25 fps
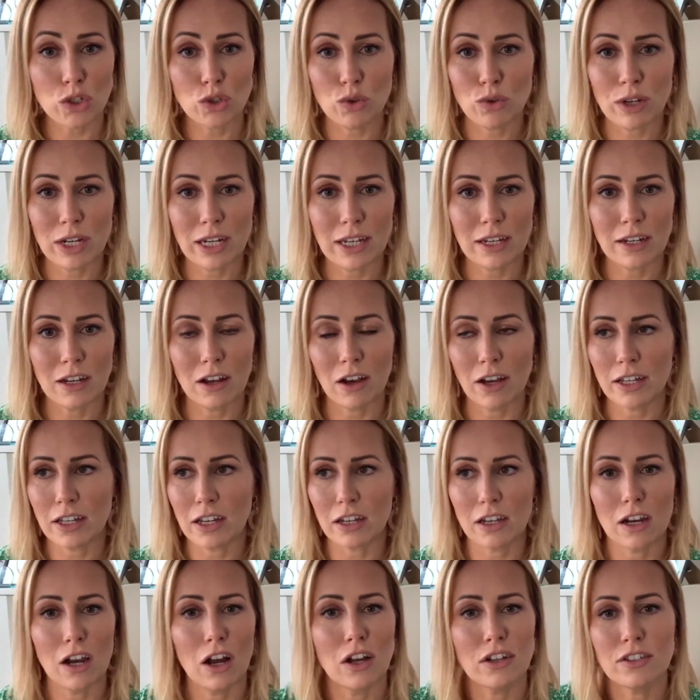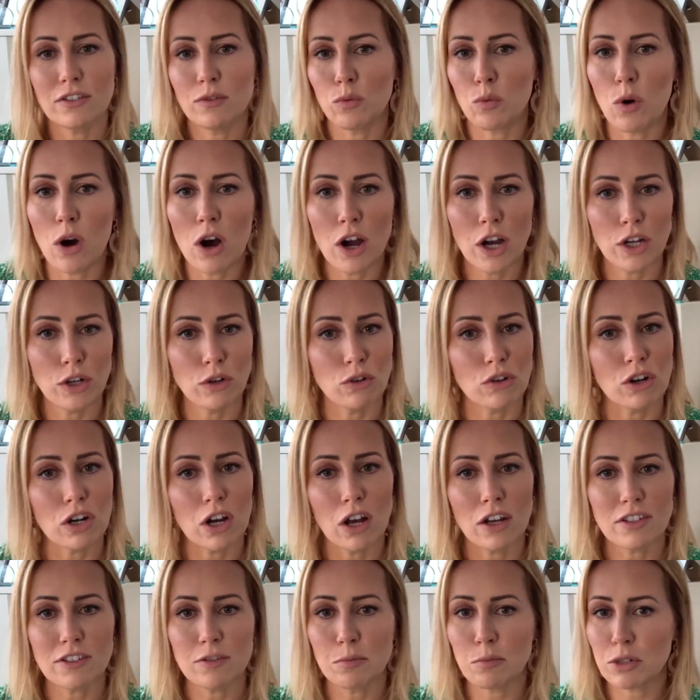treat like a glass of wine or a
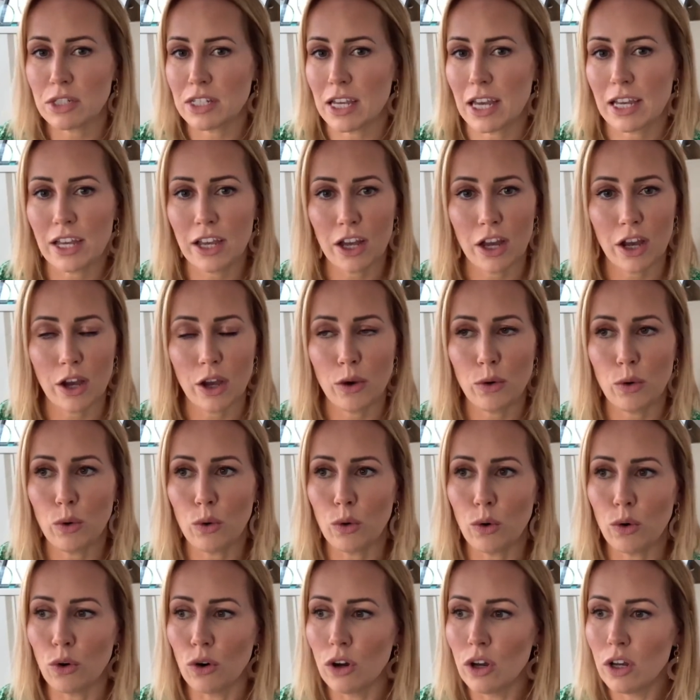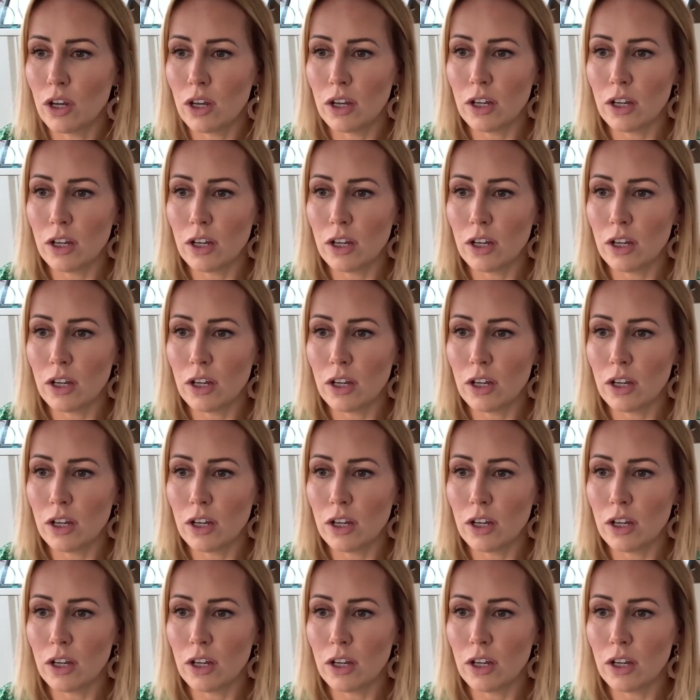glass of Prosecco or